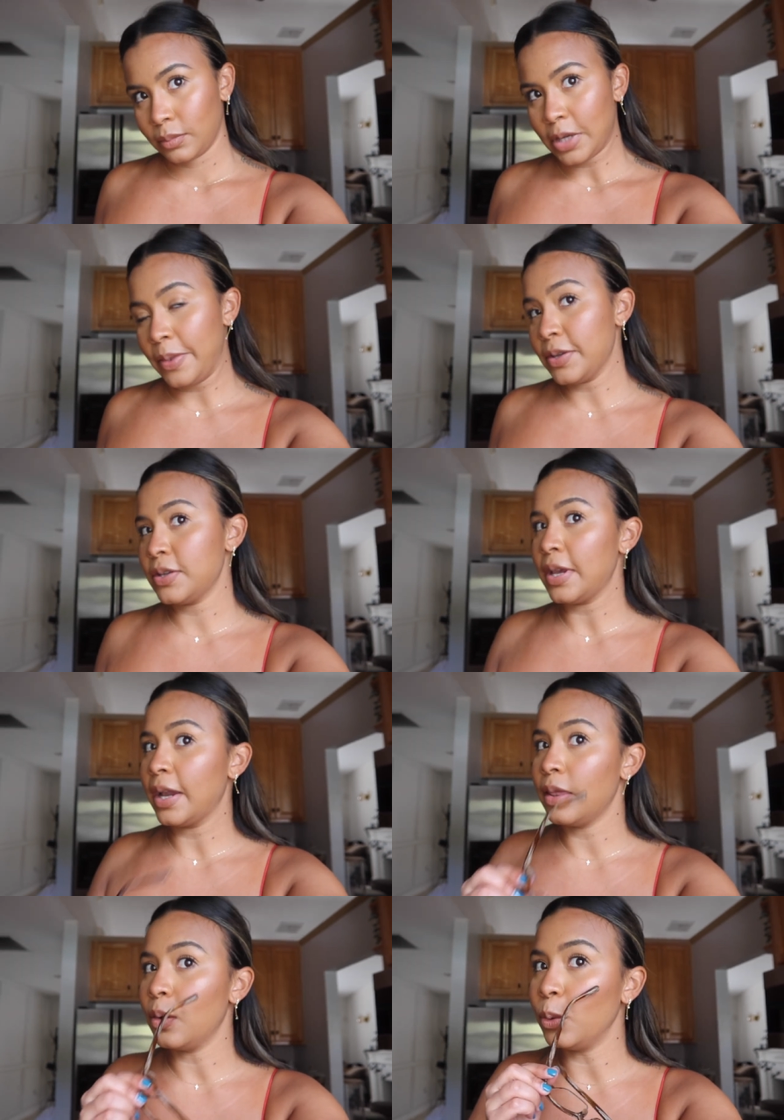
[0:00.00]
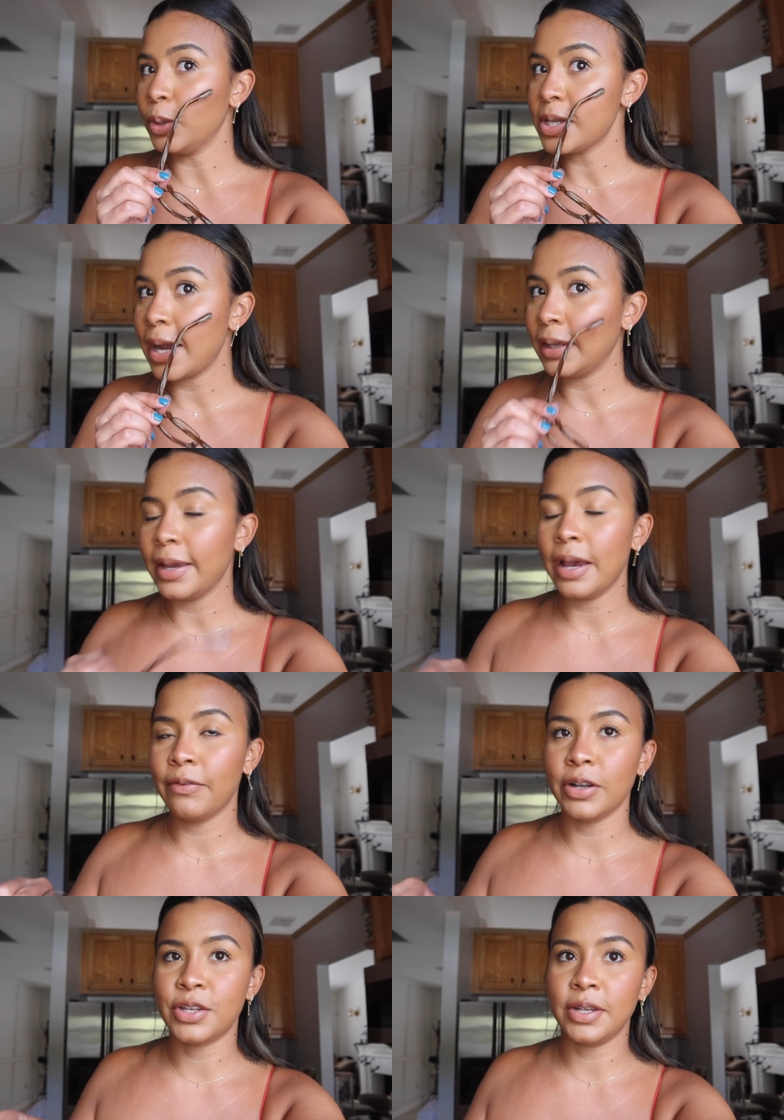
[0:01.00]
And this is like the oldest highlight
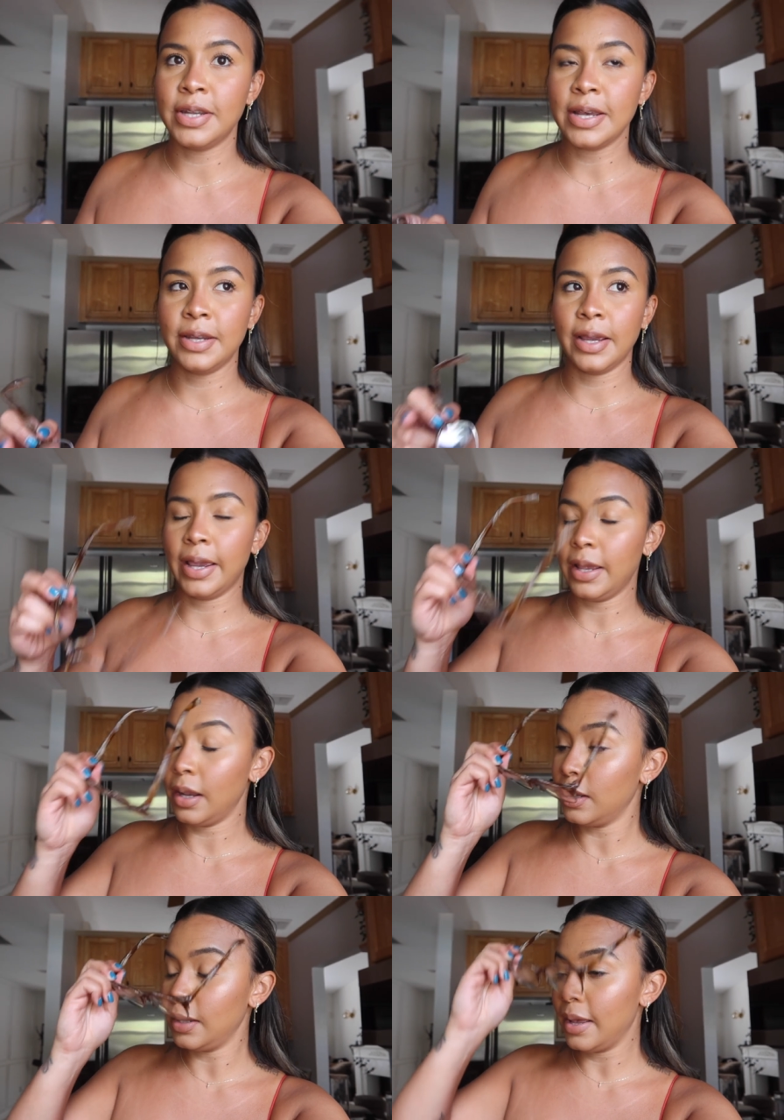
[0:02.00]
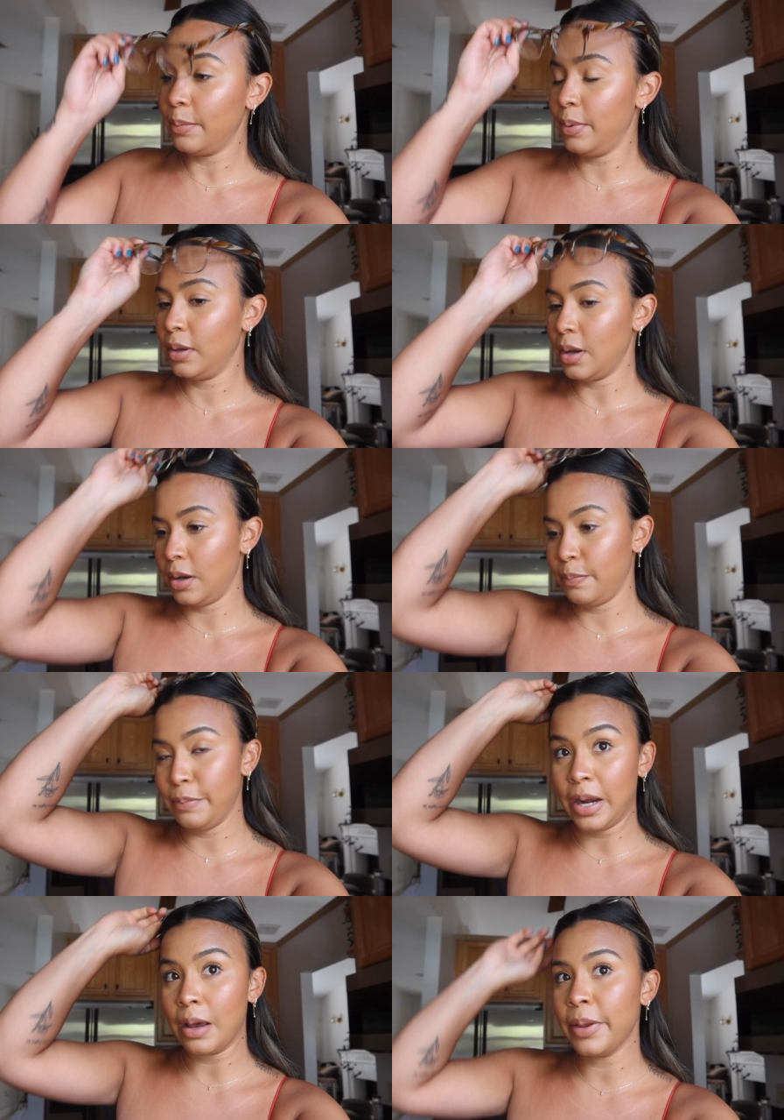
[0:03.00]
ever. It's the Desi and Katy collab, um,
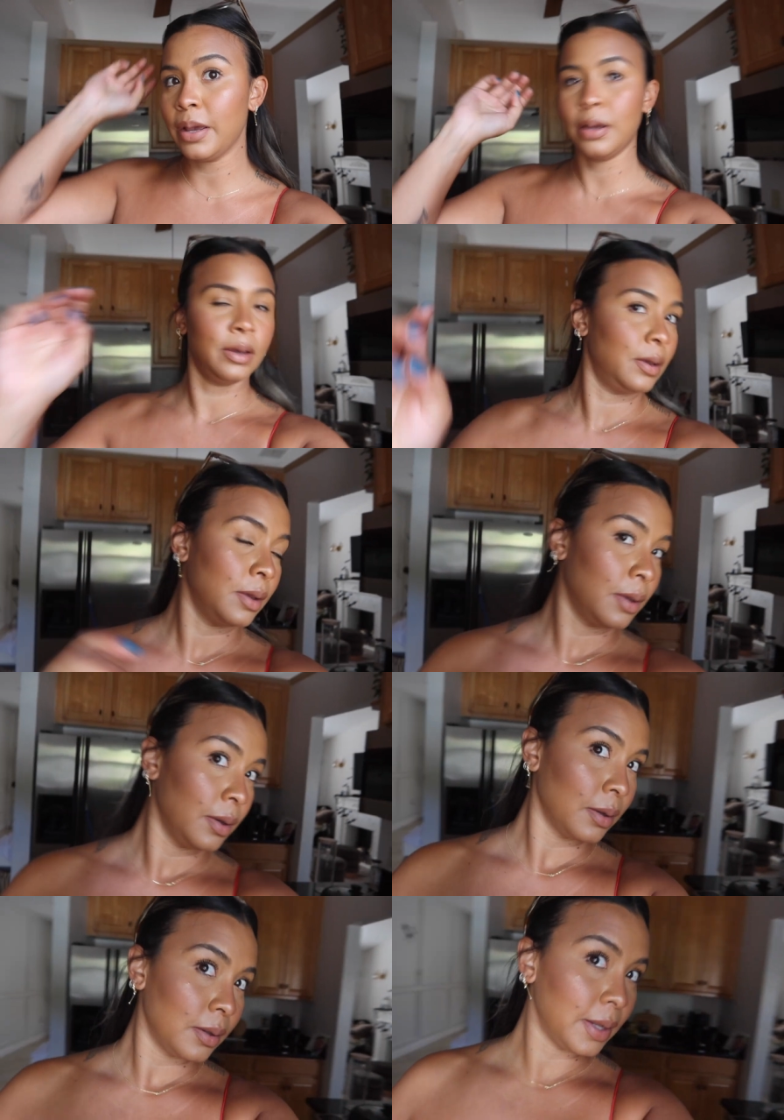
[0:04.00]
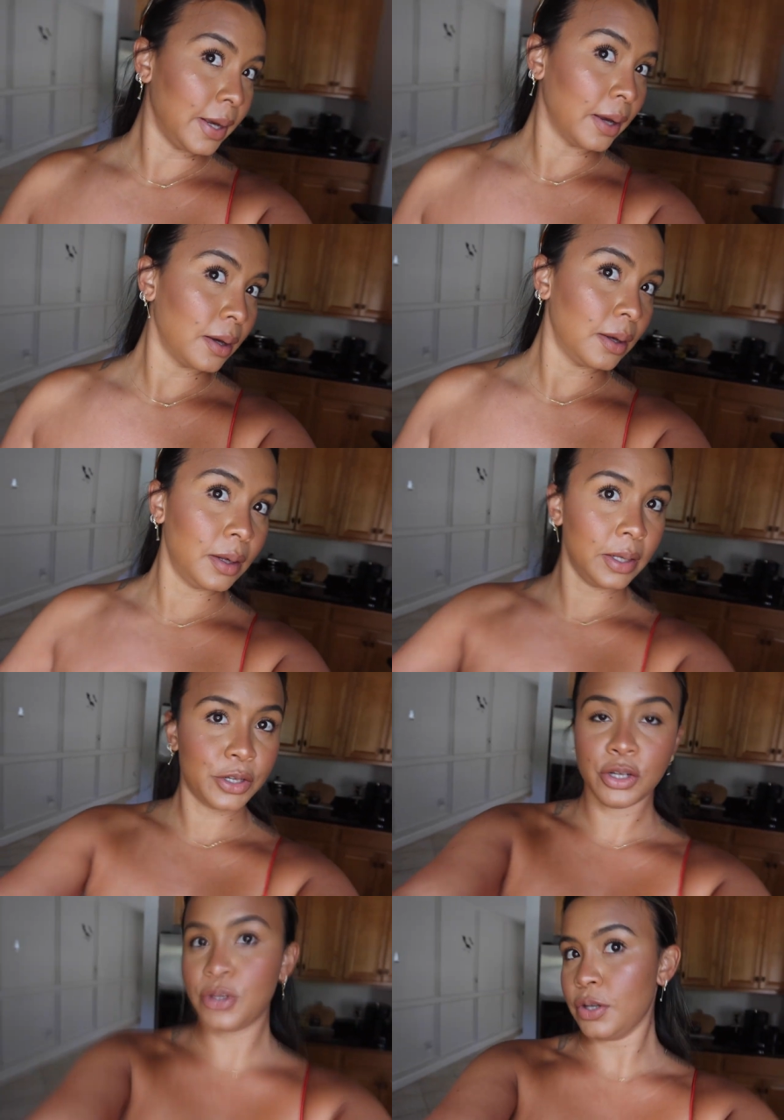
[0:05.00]
Mirame. Like, it
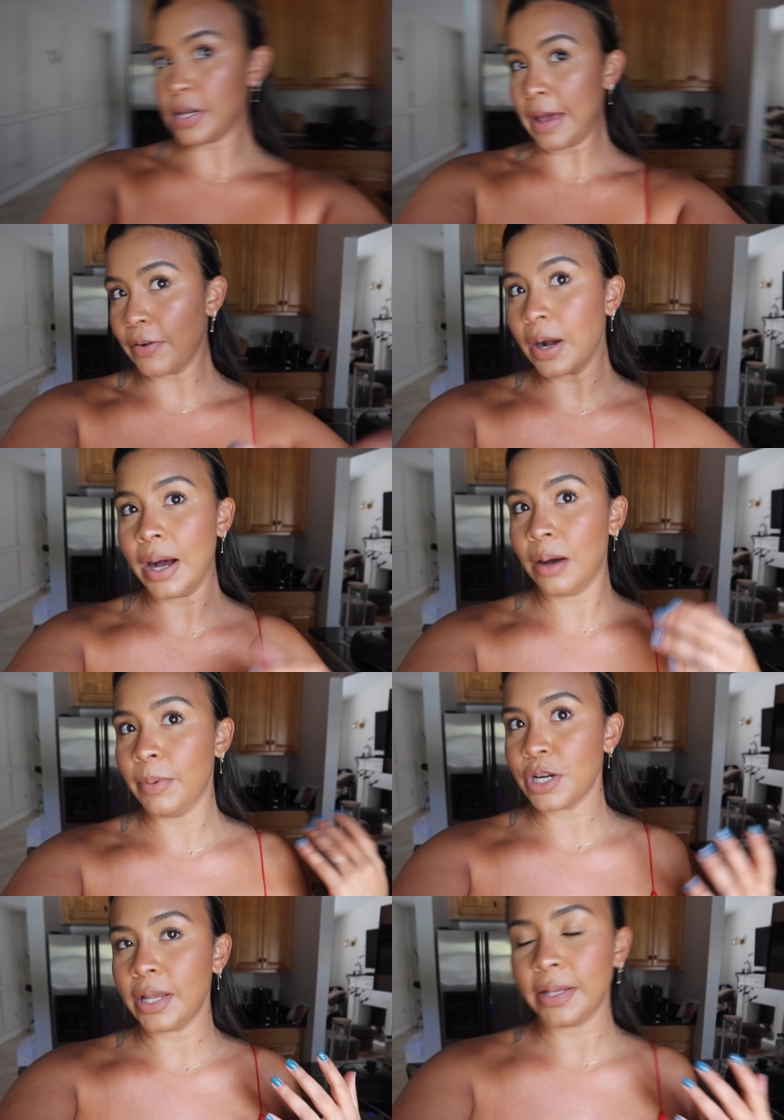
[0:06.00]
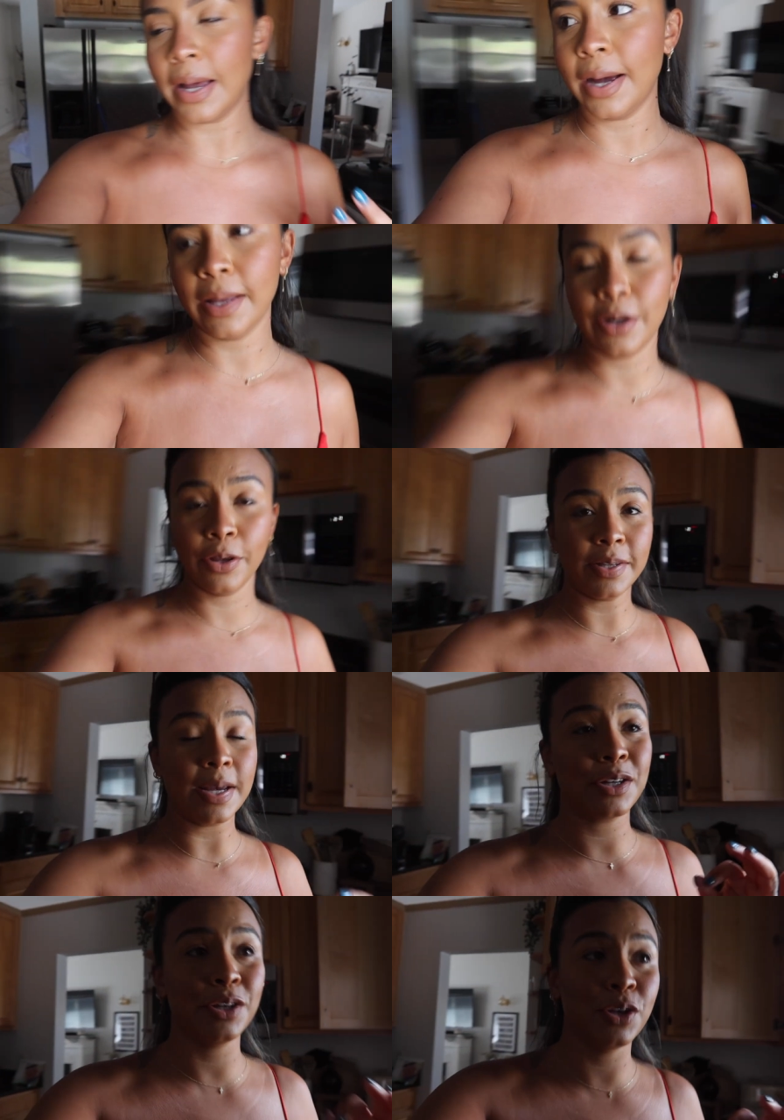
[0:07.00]
just looks, I forgot how much I like that highlighter. That's
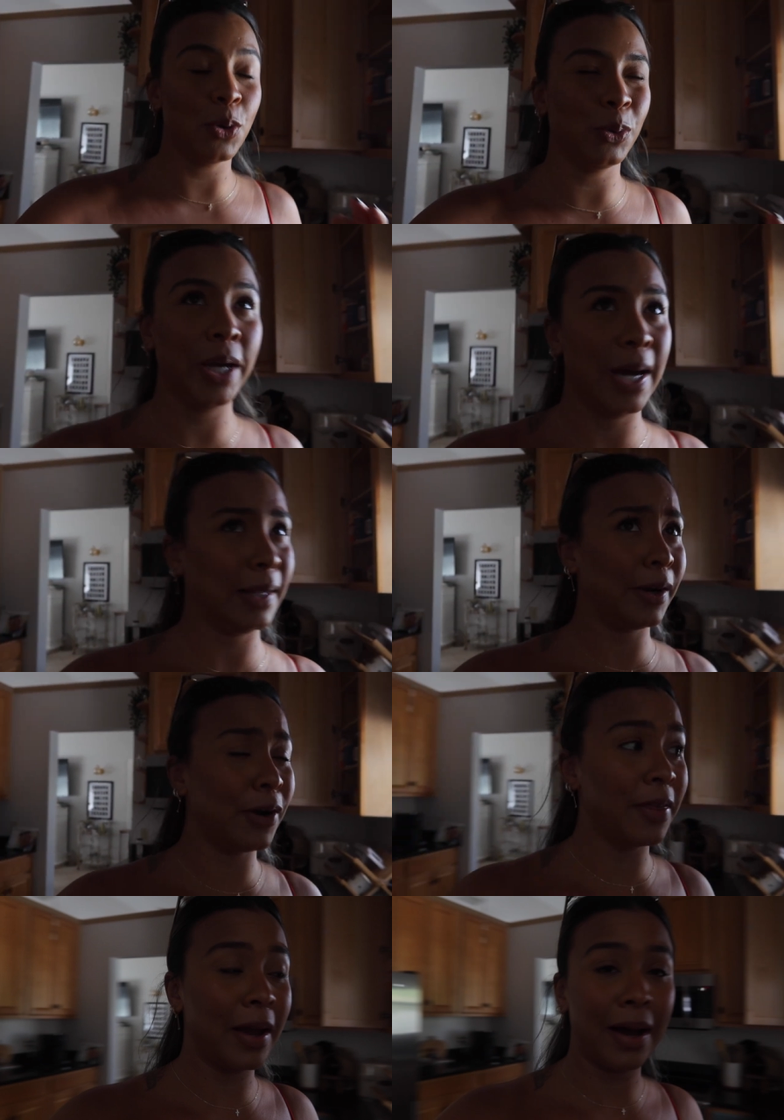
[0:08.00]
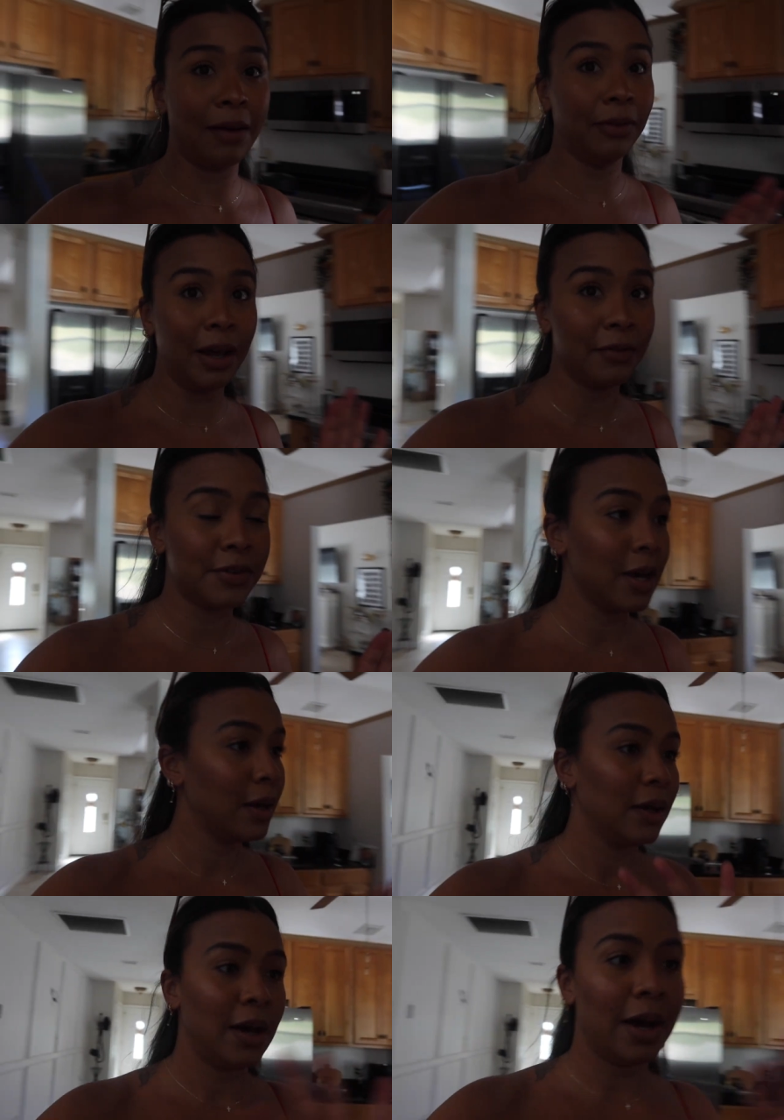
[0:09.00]
actually the only highlighter I think I have left.
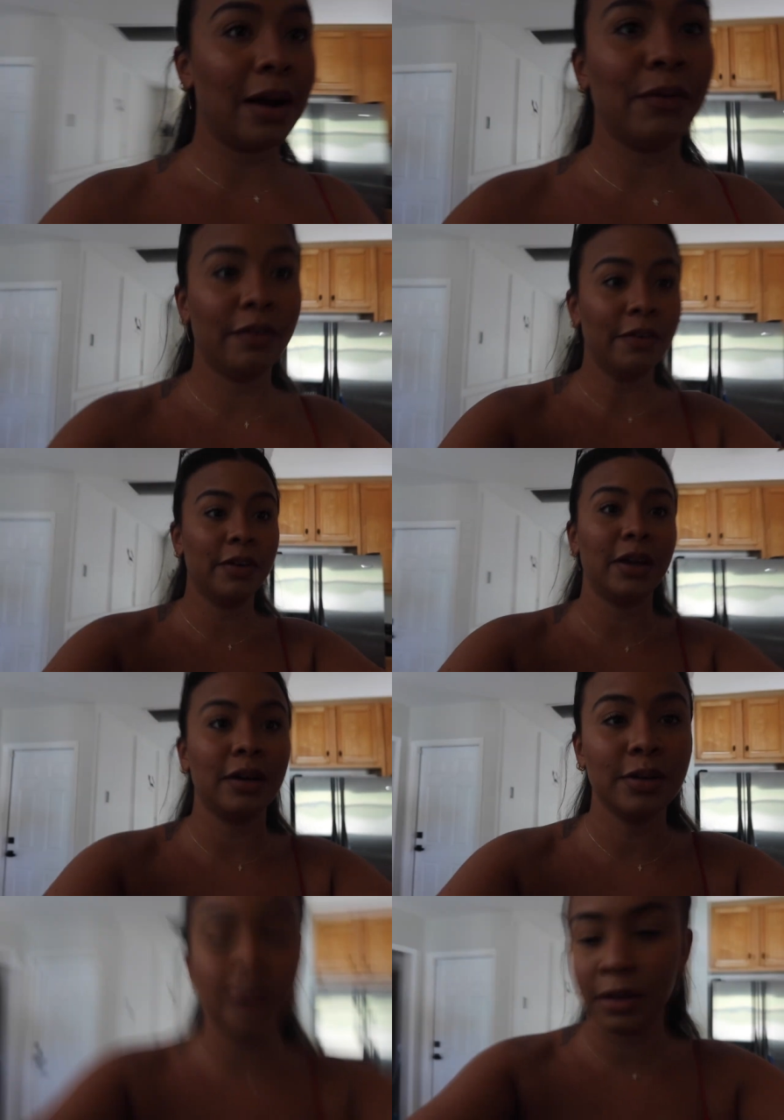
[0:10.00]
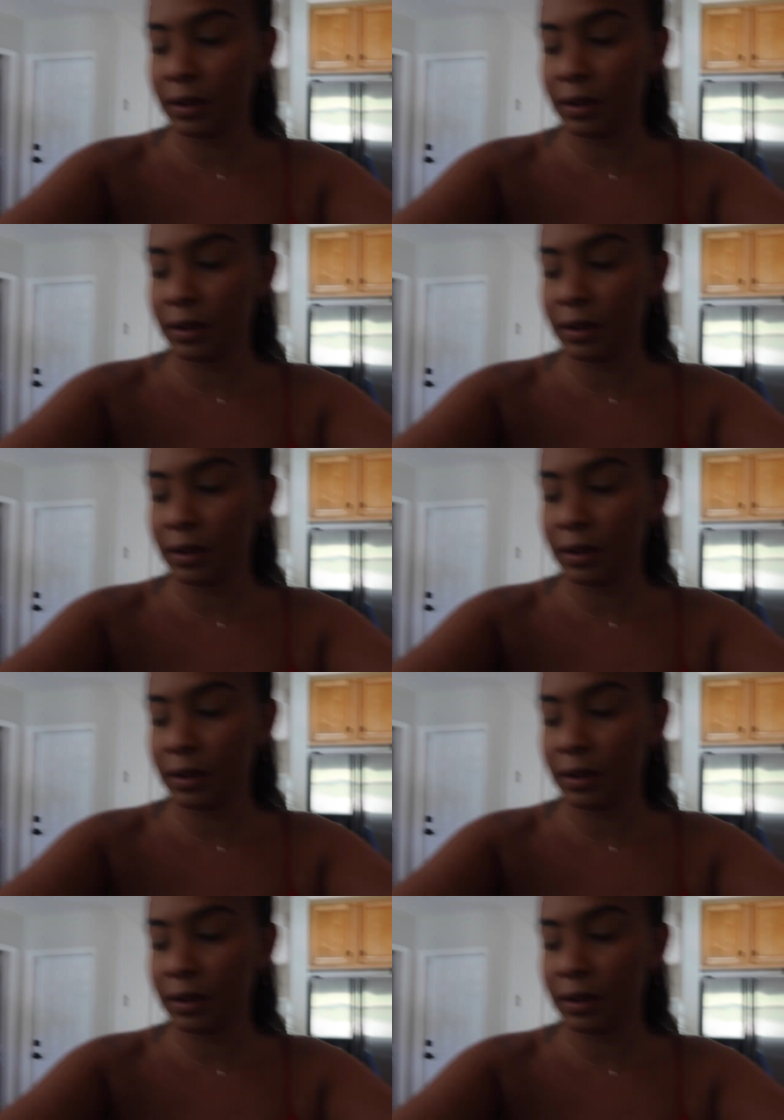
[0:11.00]
I got rid of everything else.